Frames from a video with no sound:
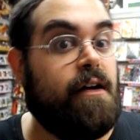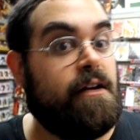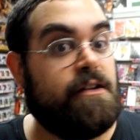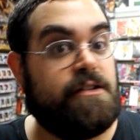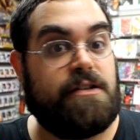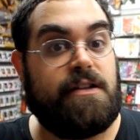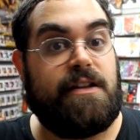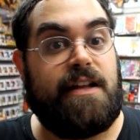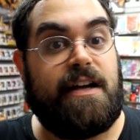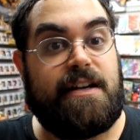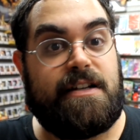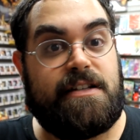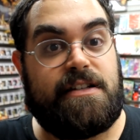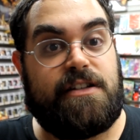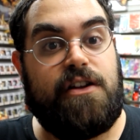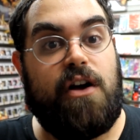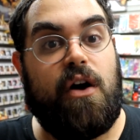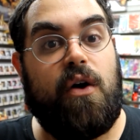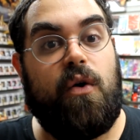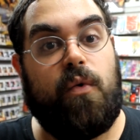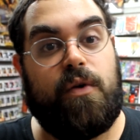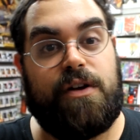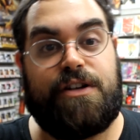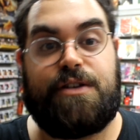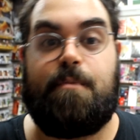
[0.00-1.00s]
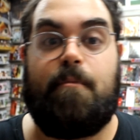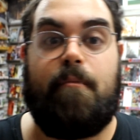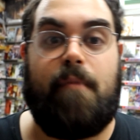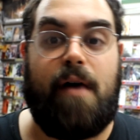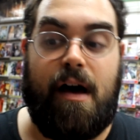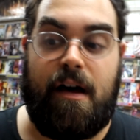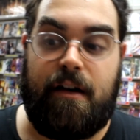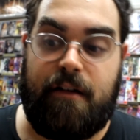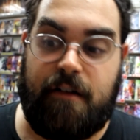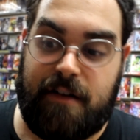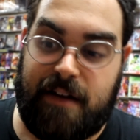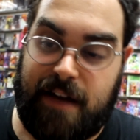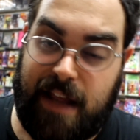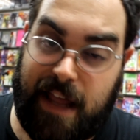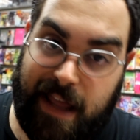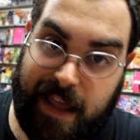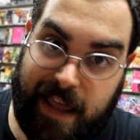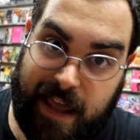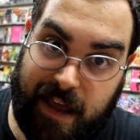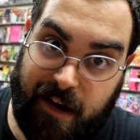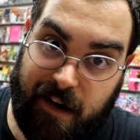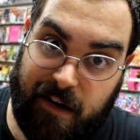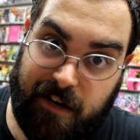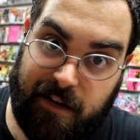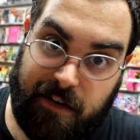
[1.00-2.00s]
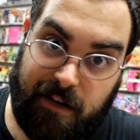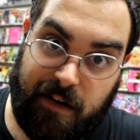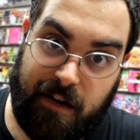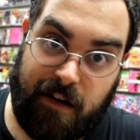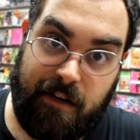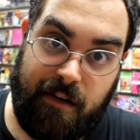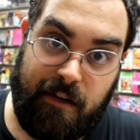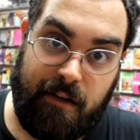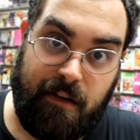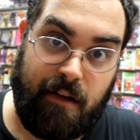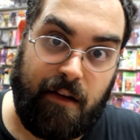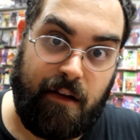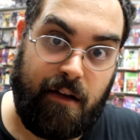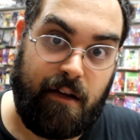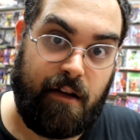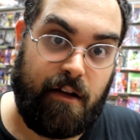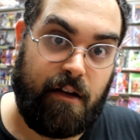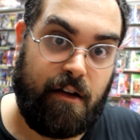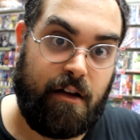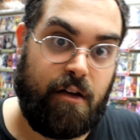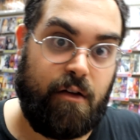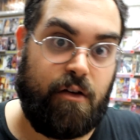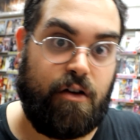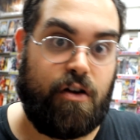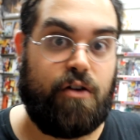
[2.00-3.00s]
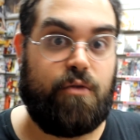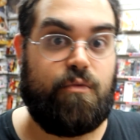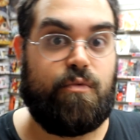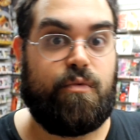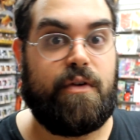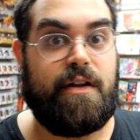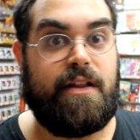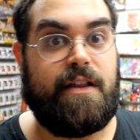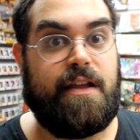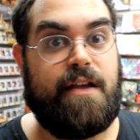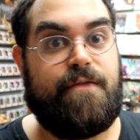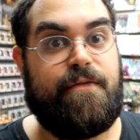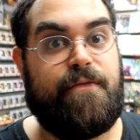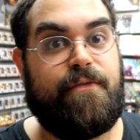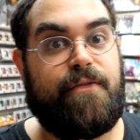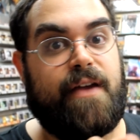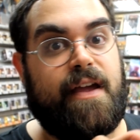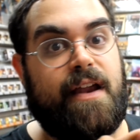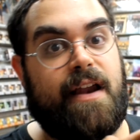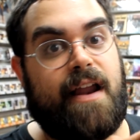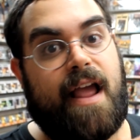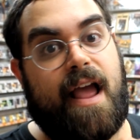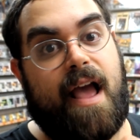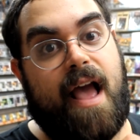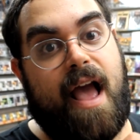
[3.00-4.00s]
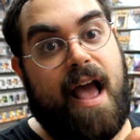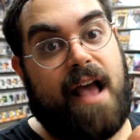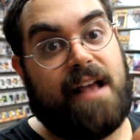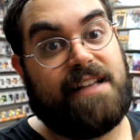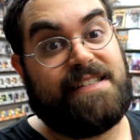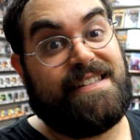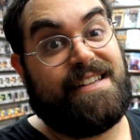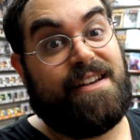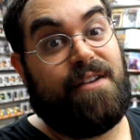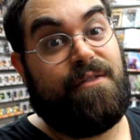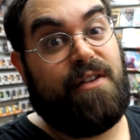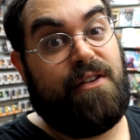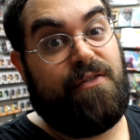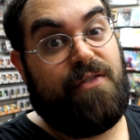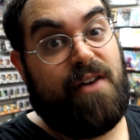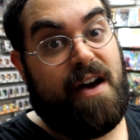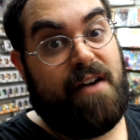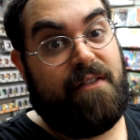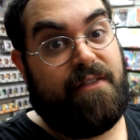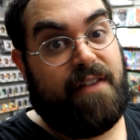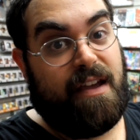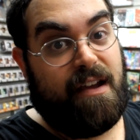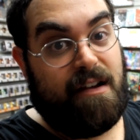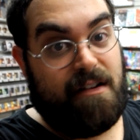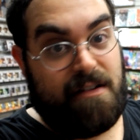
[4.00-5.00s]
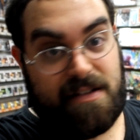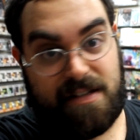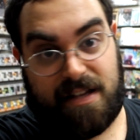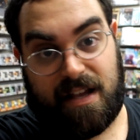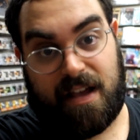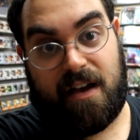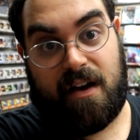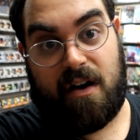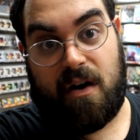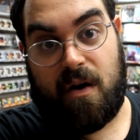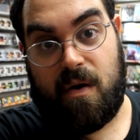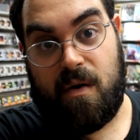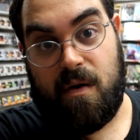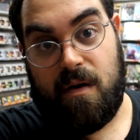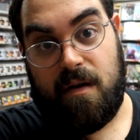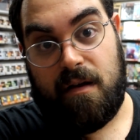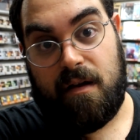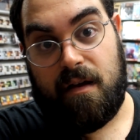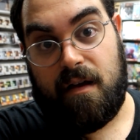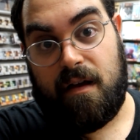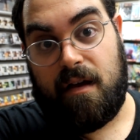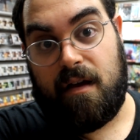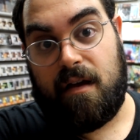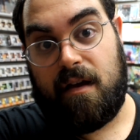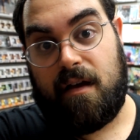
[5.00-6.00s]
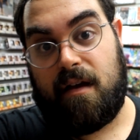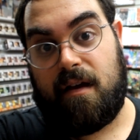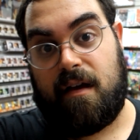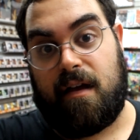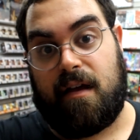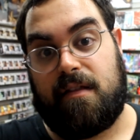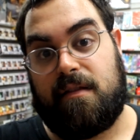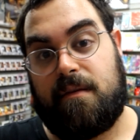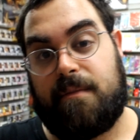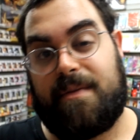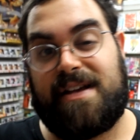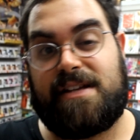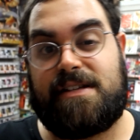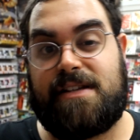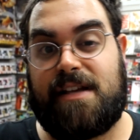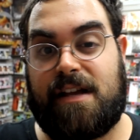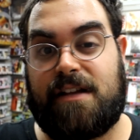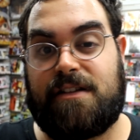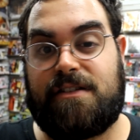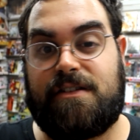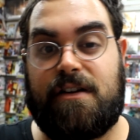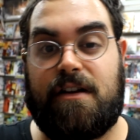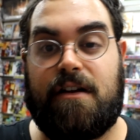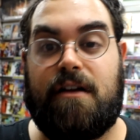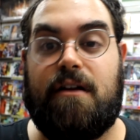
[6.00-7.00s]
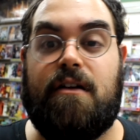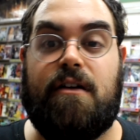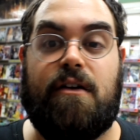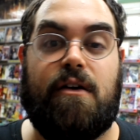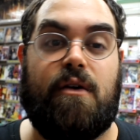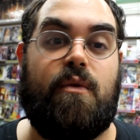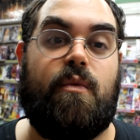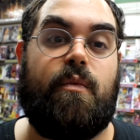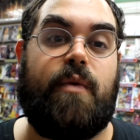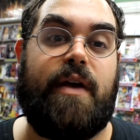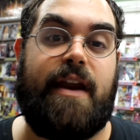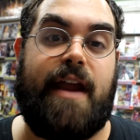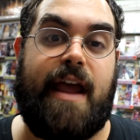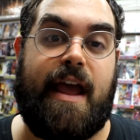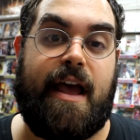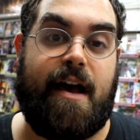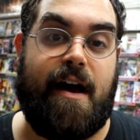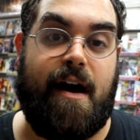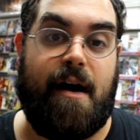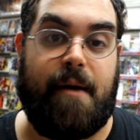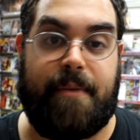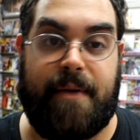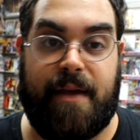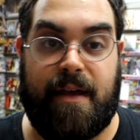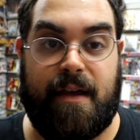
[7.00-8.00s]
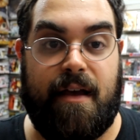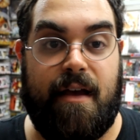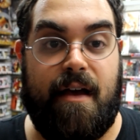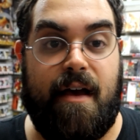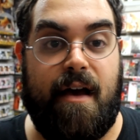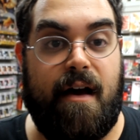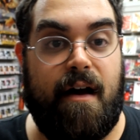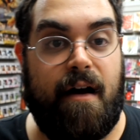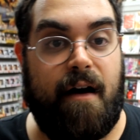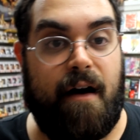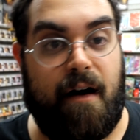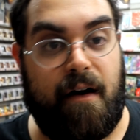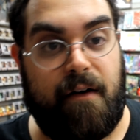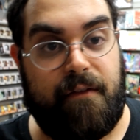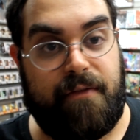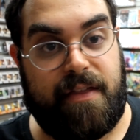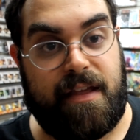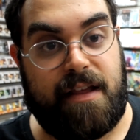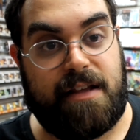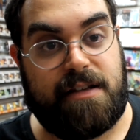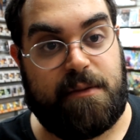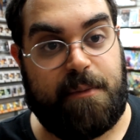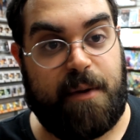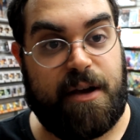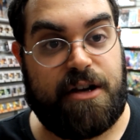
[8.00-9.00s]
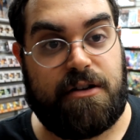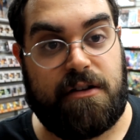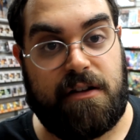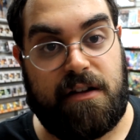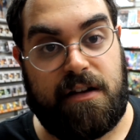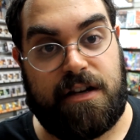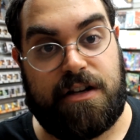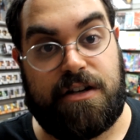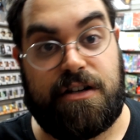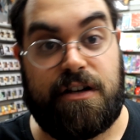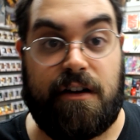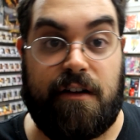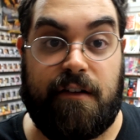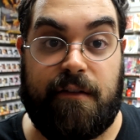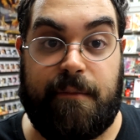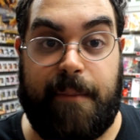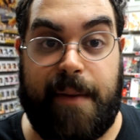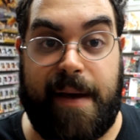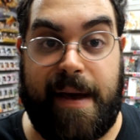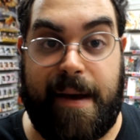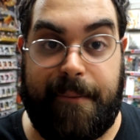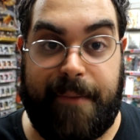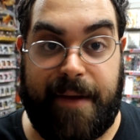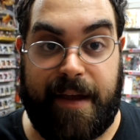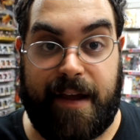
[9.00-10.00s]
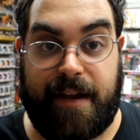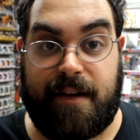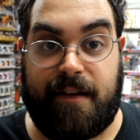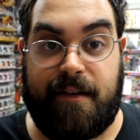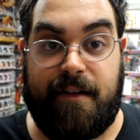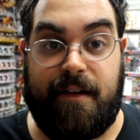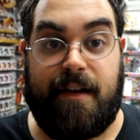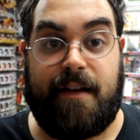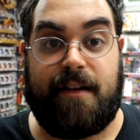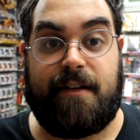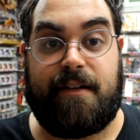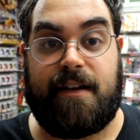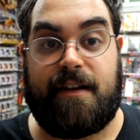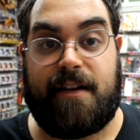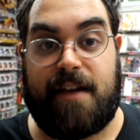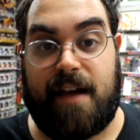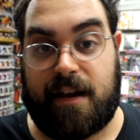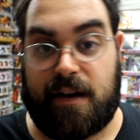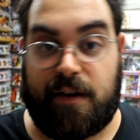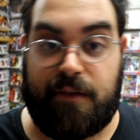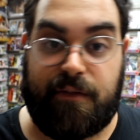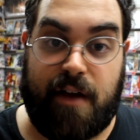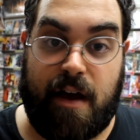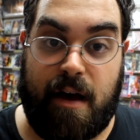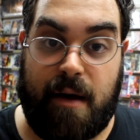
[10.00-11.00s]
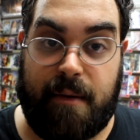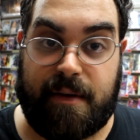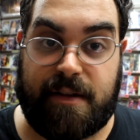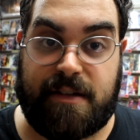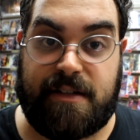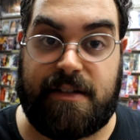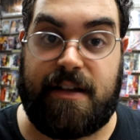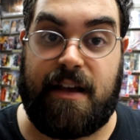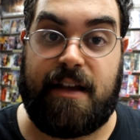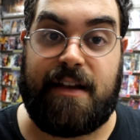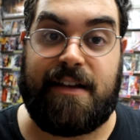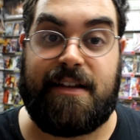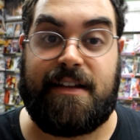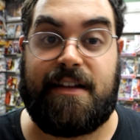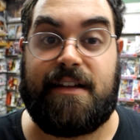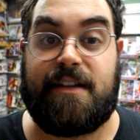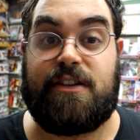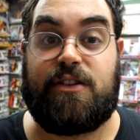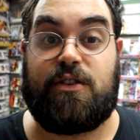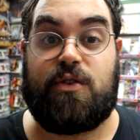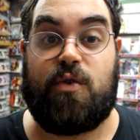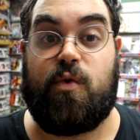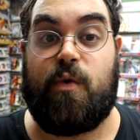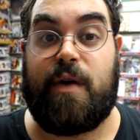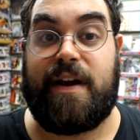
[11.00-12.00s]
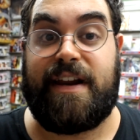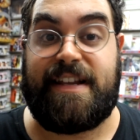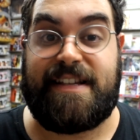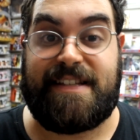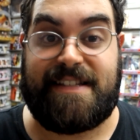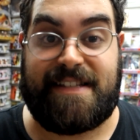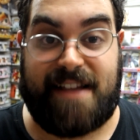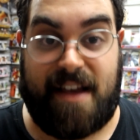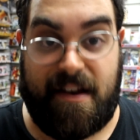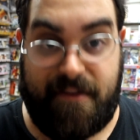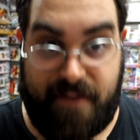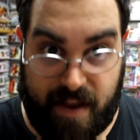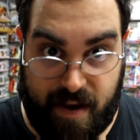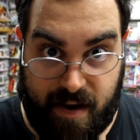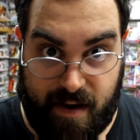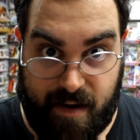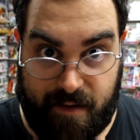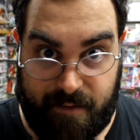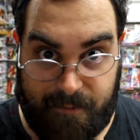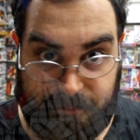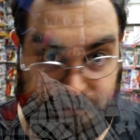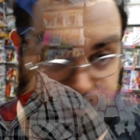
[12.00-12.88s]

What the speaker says: So let us know which modern day character could really fit 75 years ago, and the best answer could win a copy of the special edition of Batman Detective Comics 27.